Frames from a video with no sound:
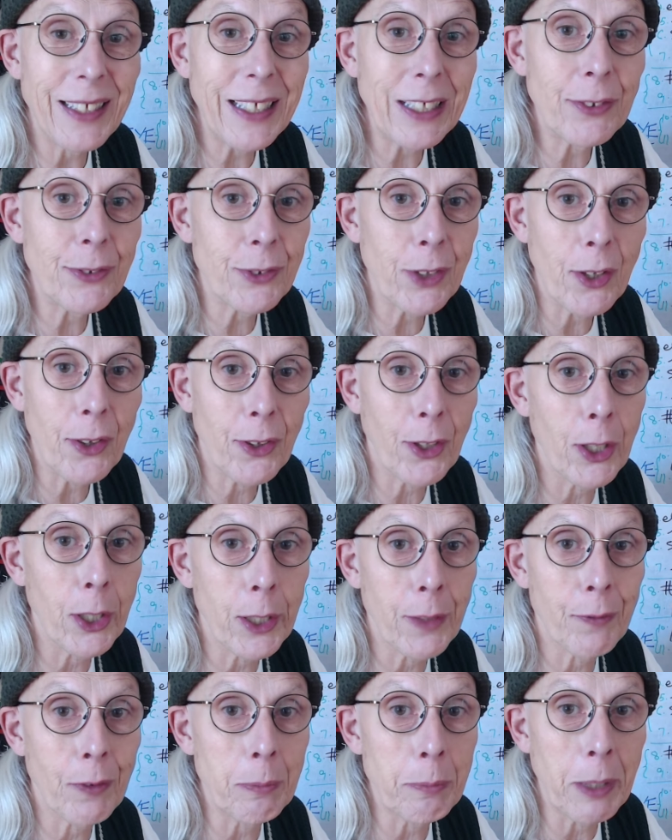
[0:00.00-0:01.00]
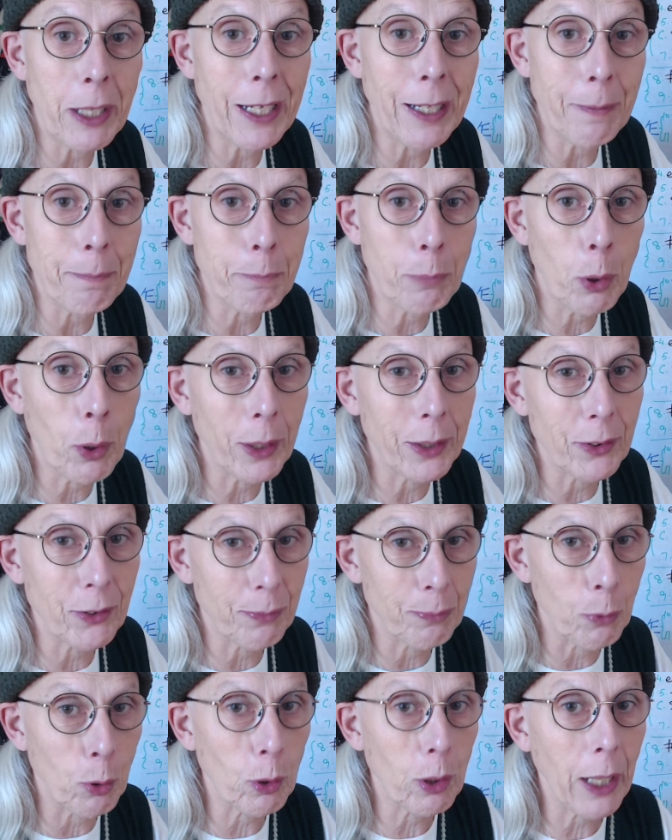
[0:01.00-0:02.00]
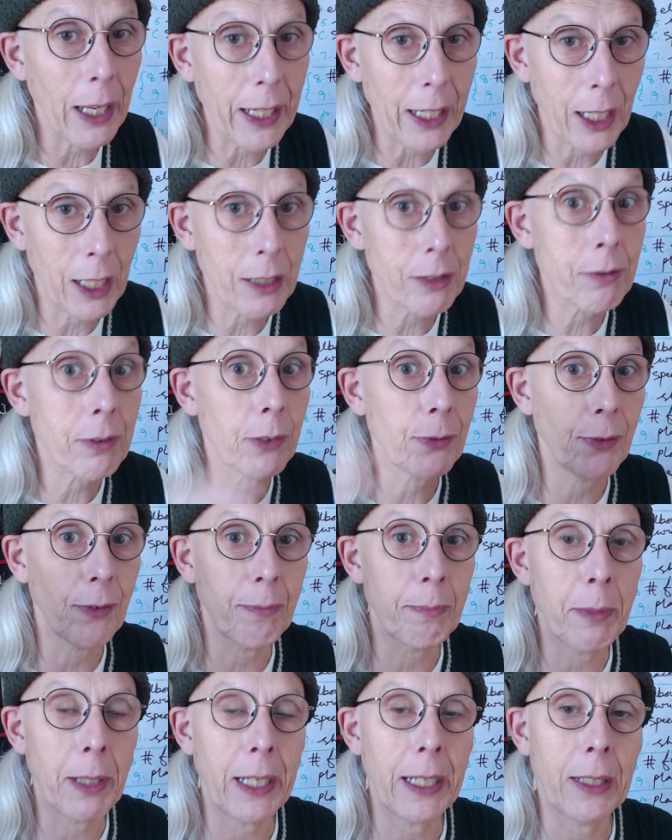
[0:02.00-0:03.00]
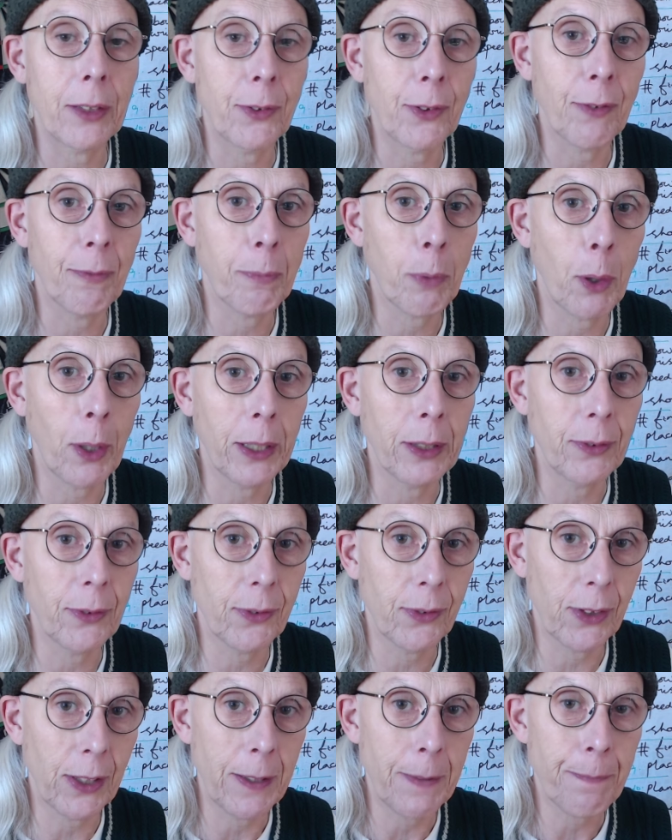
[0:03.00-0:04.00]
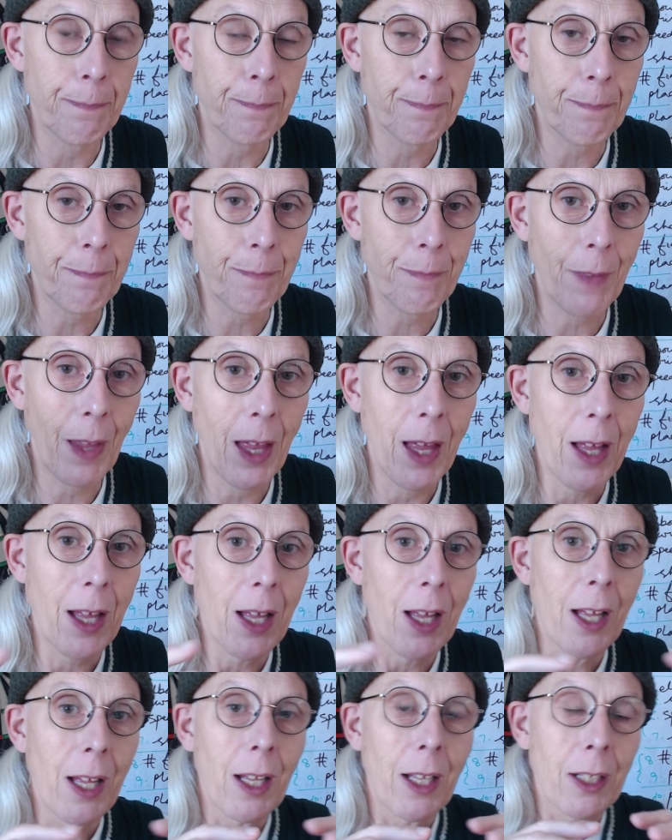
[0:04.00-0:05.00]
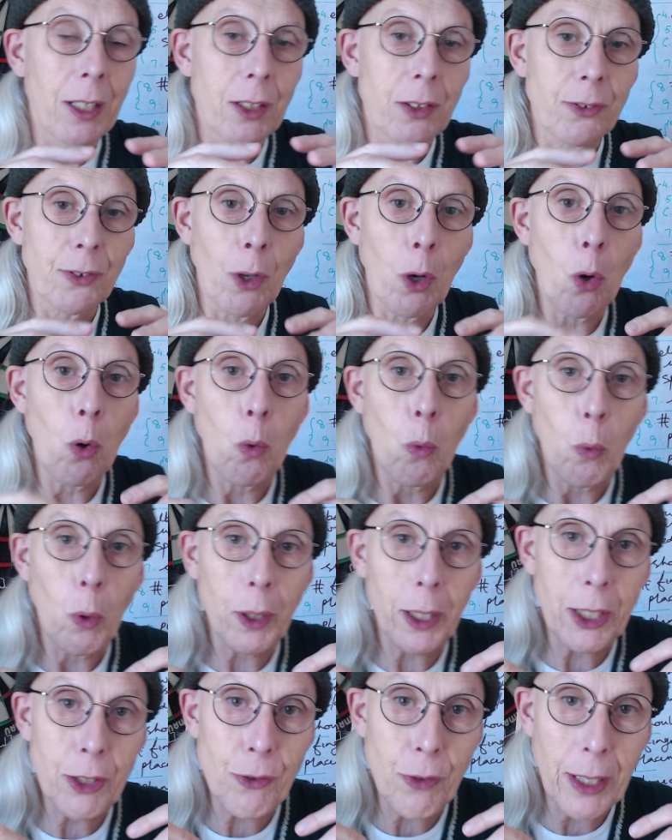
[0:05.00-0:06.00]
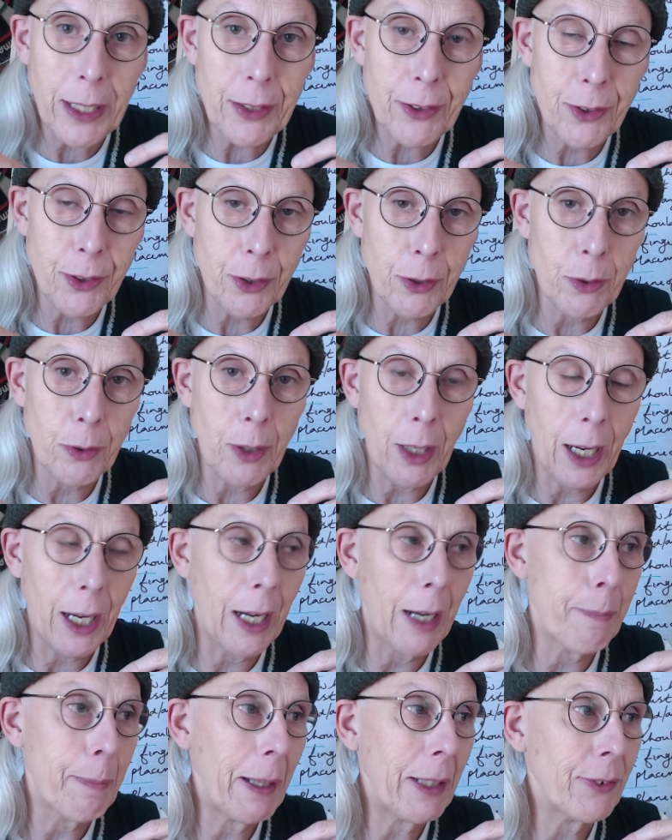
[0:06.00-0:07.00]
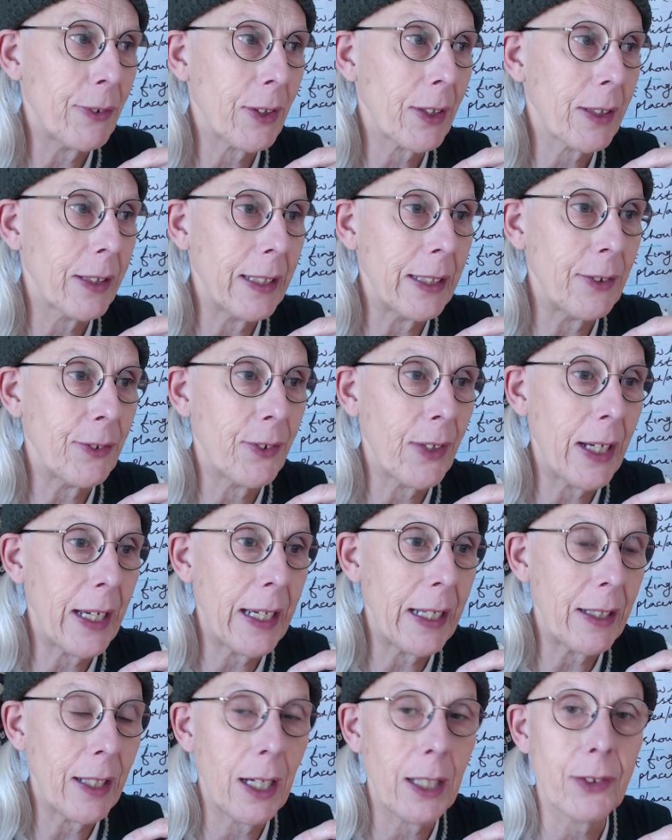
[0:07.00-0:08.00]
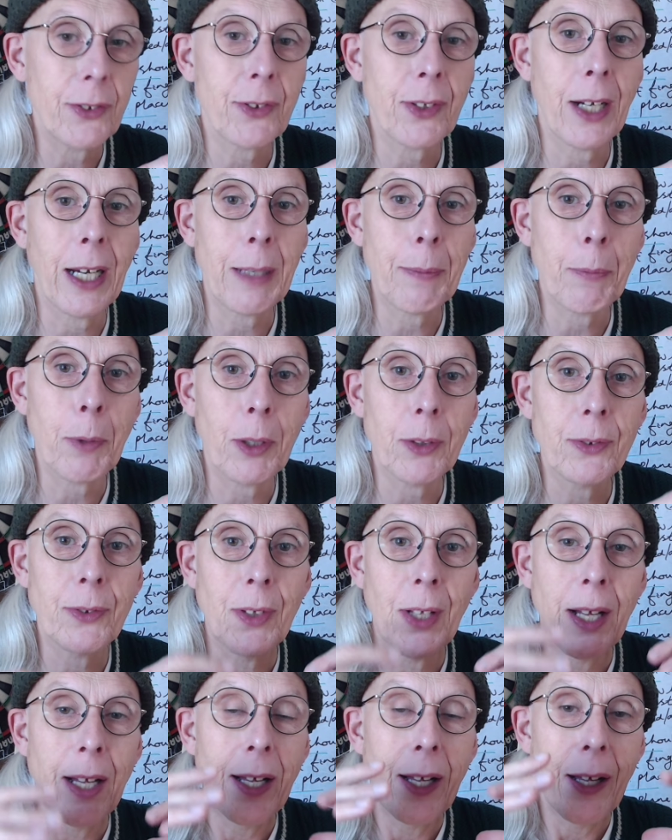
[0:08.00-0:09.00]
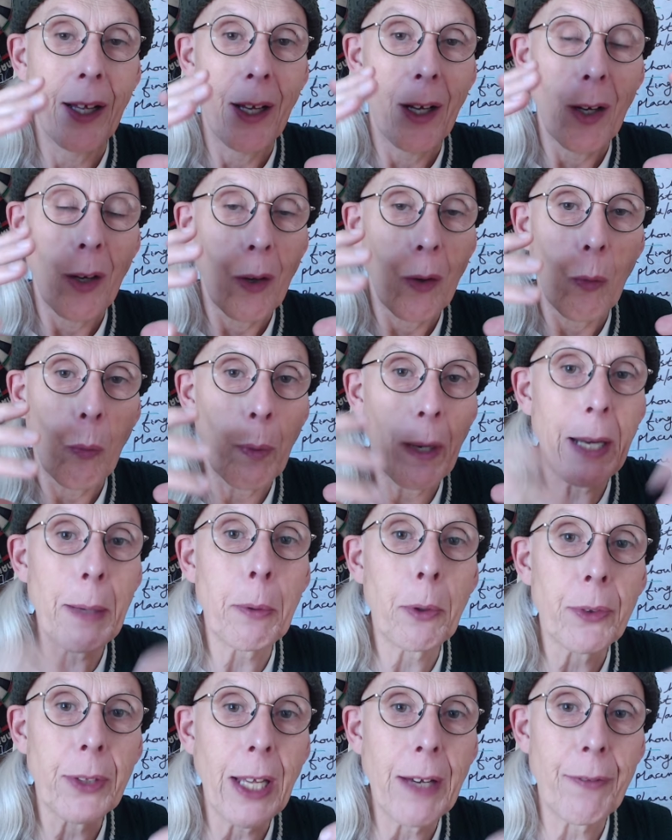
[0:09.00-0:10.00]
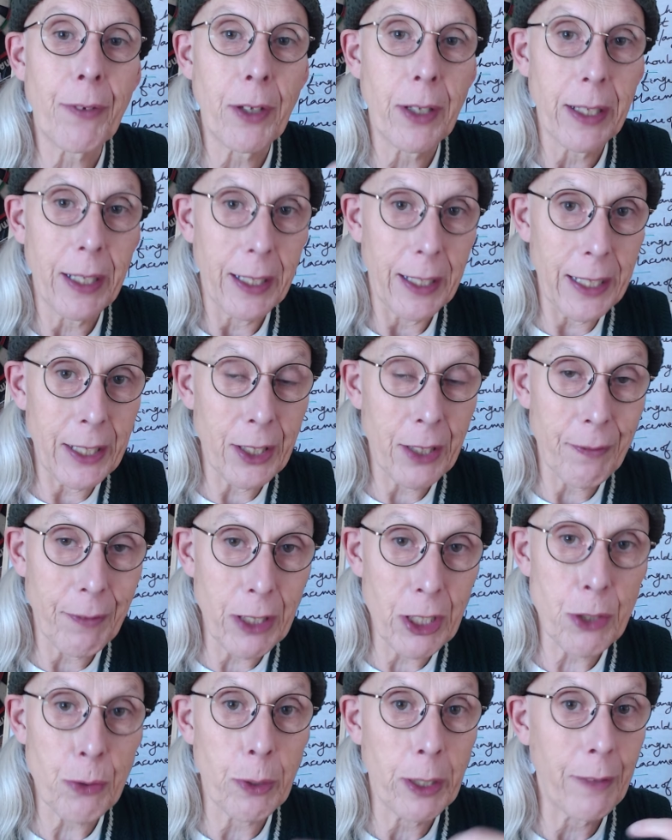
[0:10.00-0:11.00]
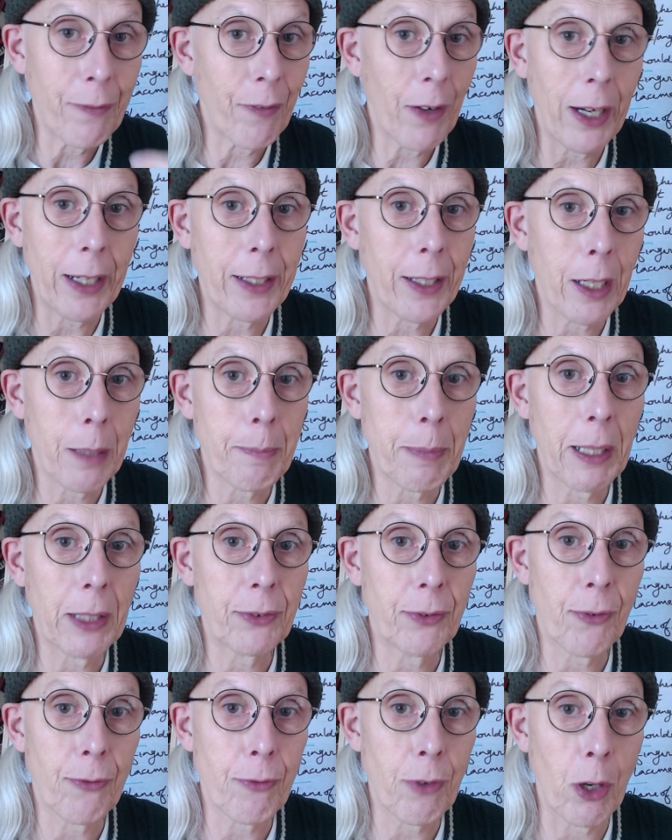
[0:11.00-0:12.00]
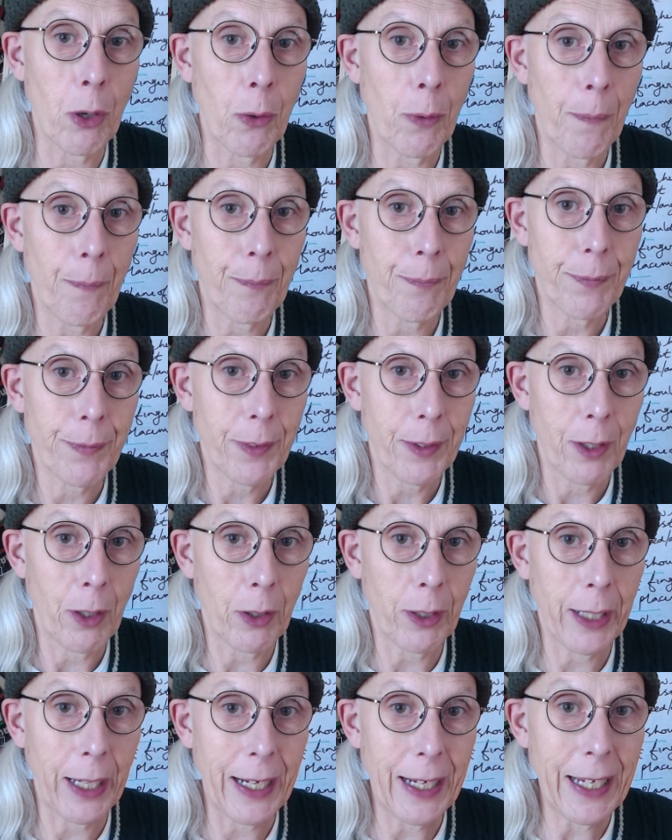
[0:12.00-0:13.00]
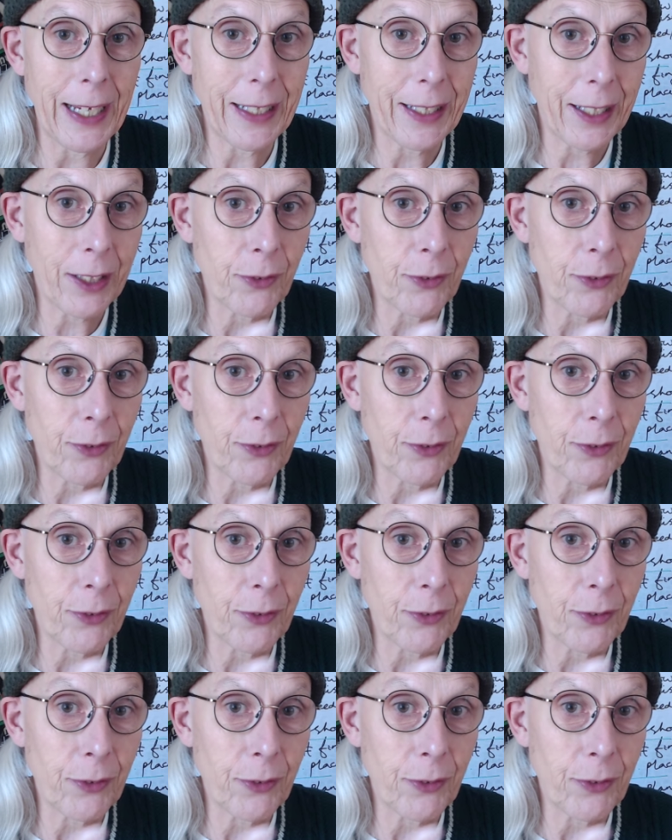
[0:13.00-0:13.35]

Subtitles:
least 1/3 of a million points, more like hundreds of millions of points. So what I tried to basically say last time was, we will never individually find our best throw. Okay, it